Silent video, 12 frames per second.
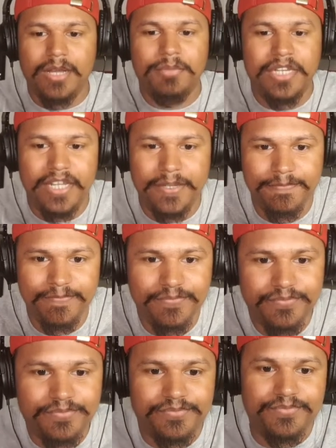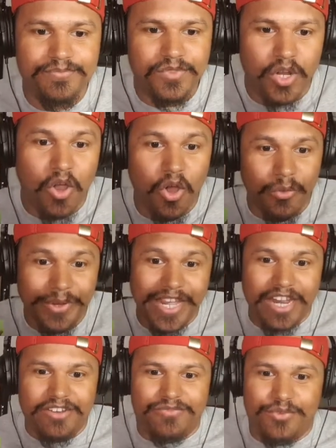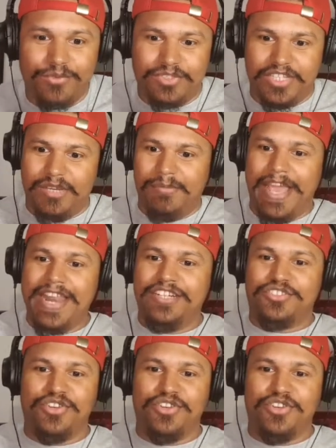Company. Oh, we getting a full cinematic